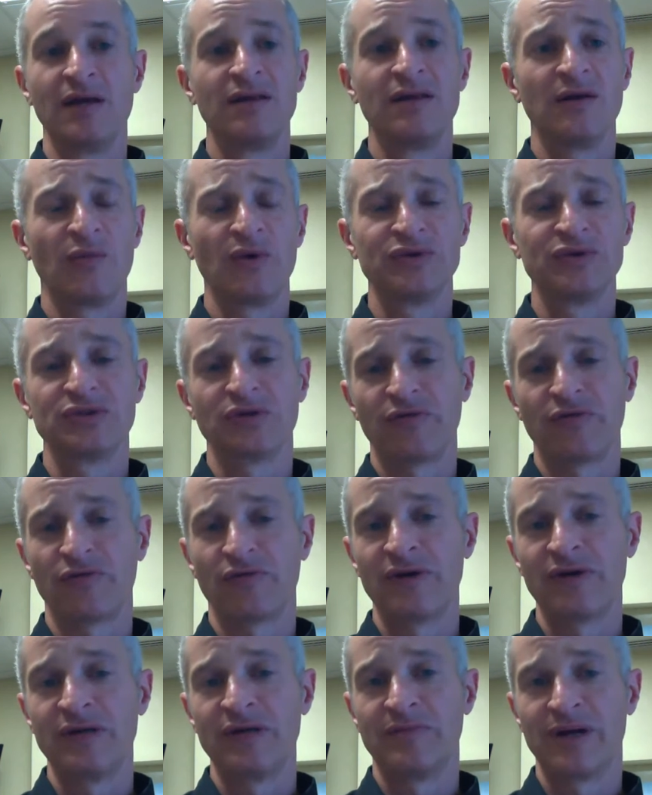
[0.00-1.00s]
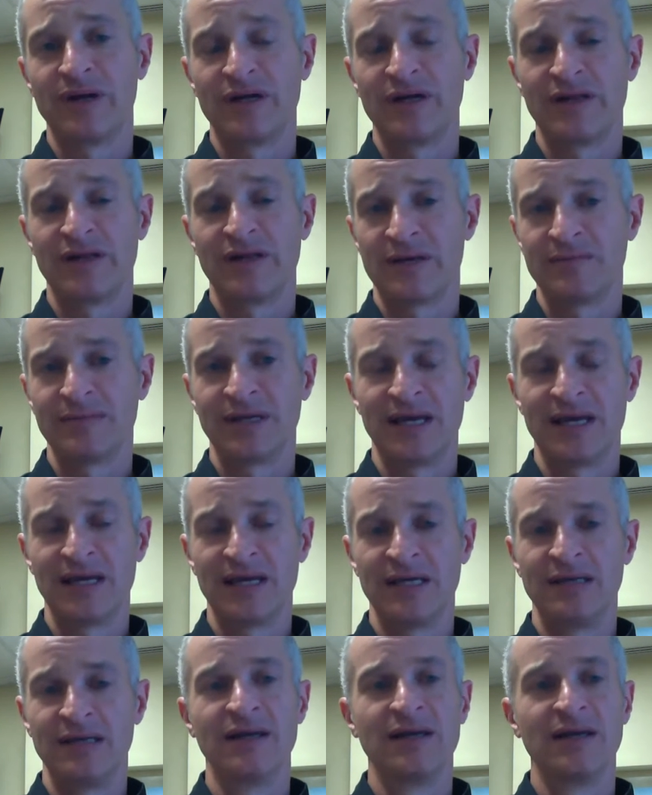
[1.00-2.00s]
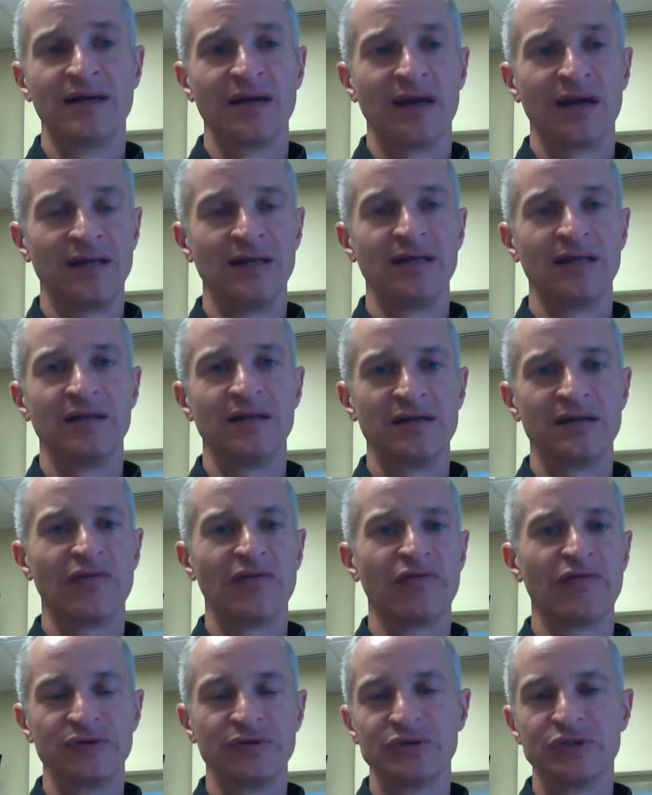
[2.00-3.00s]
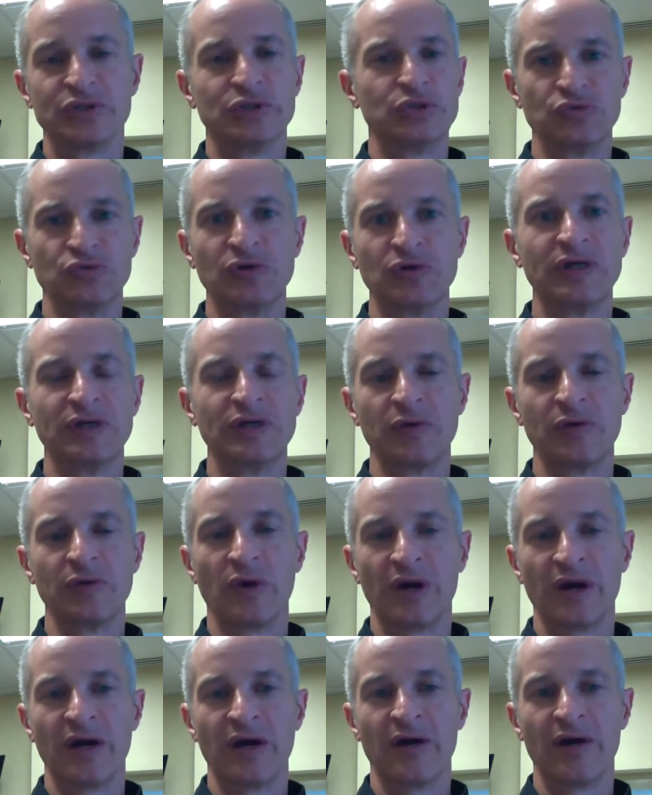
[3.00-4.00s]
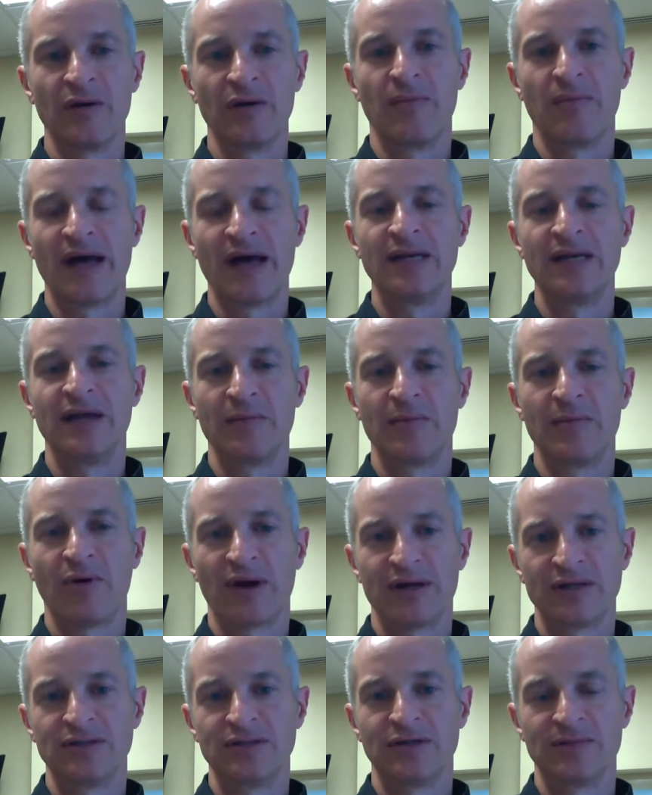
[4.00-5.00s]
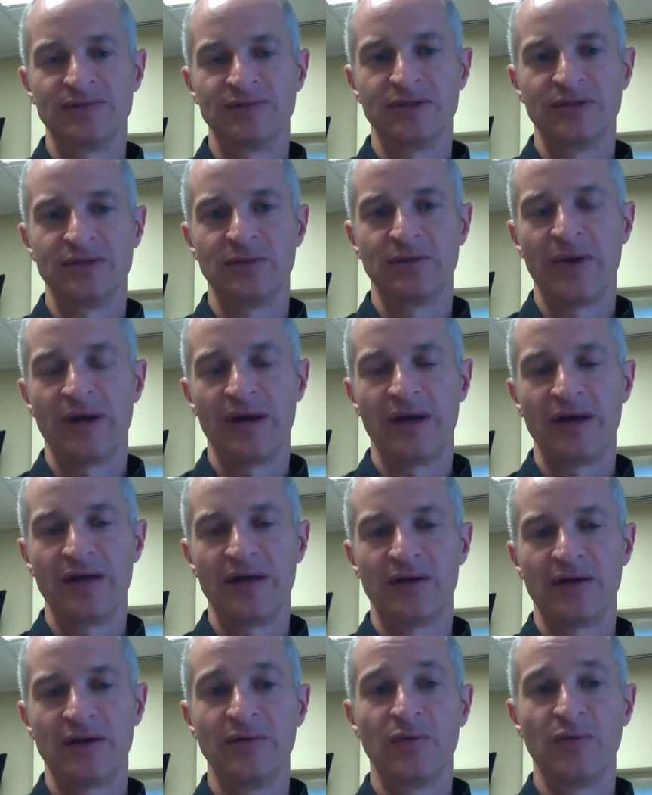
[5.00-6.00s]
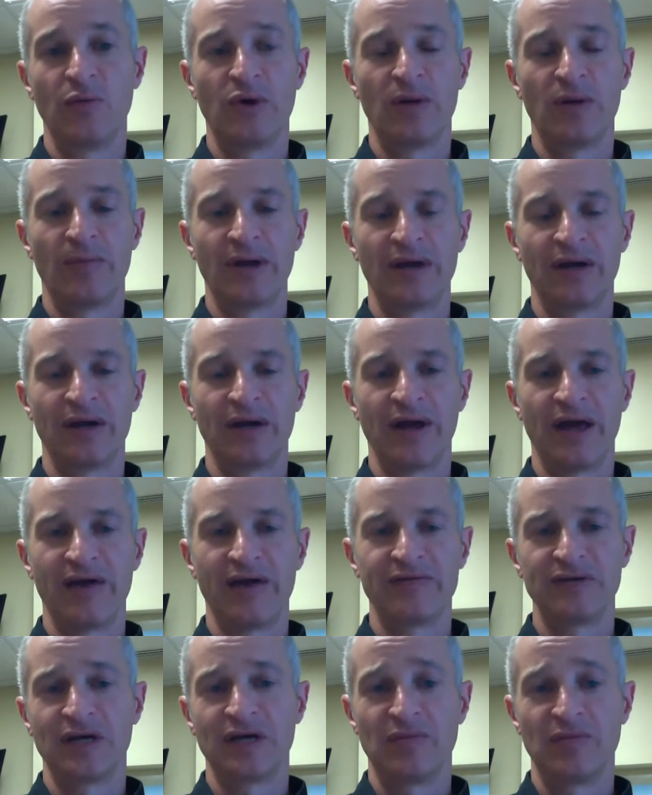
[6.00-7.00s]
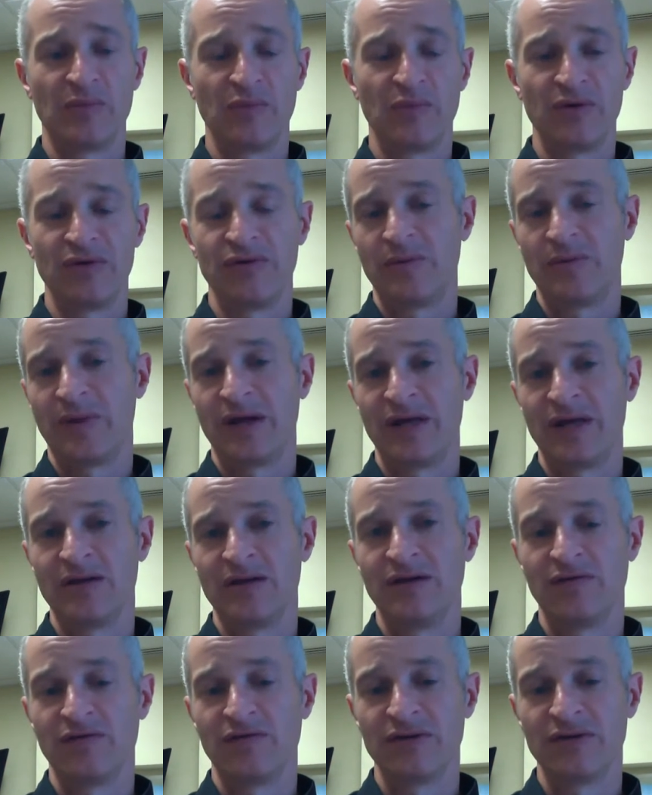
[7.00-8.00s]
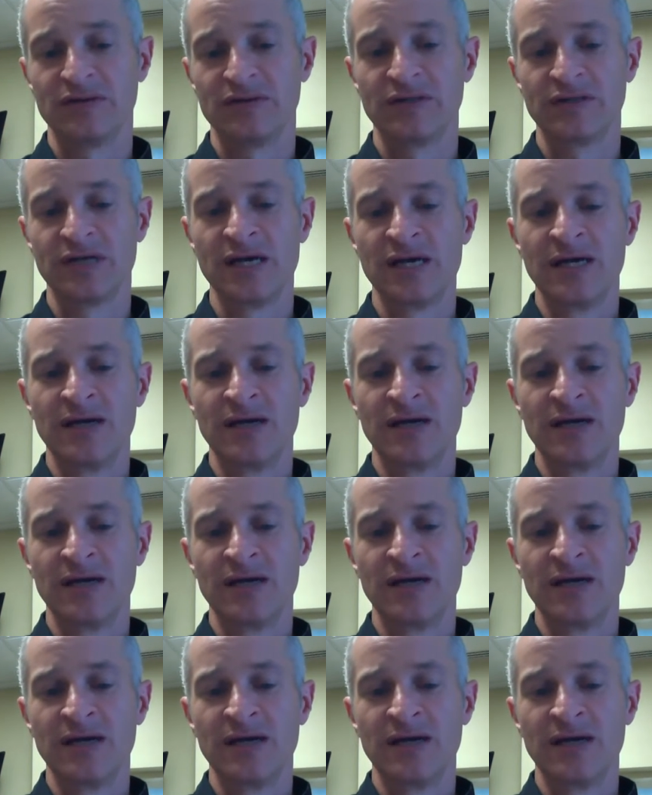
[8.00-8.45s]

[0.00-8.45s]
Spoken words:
Then what's the free money that I'm getting? And then the difference is really where my net price comes into play on what am I going to have to come up with to pay the difference.